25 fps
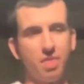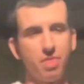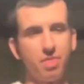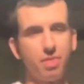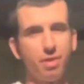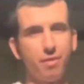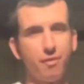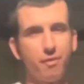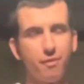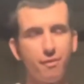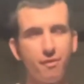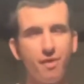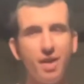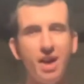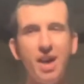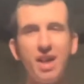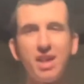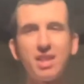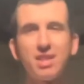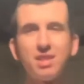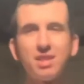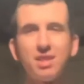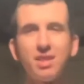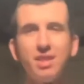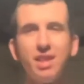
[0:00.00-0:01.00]
the
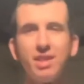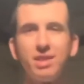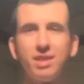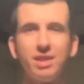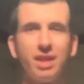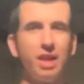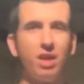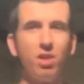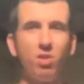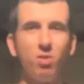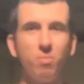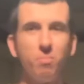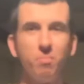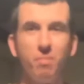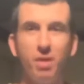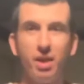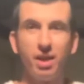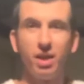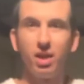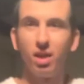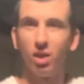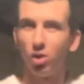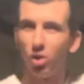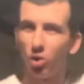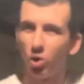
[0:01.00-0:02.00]
fact that they don't
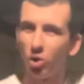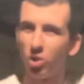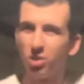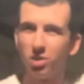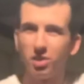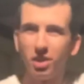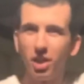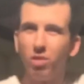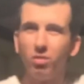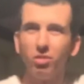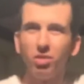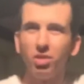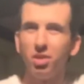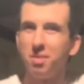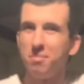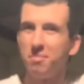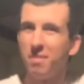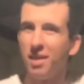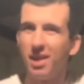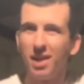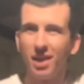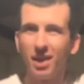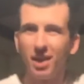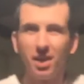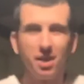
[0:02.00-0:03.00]
make a, they don't really
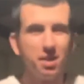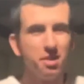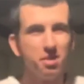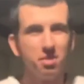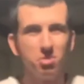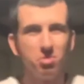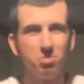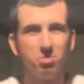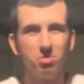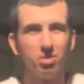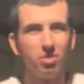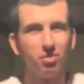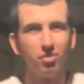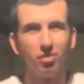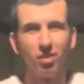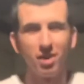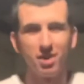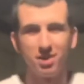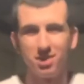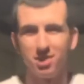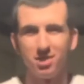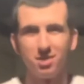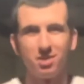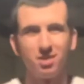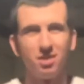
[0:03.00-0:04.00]
make any new
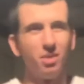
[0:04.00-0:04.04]
devices.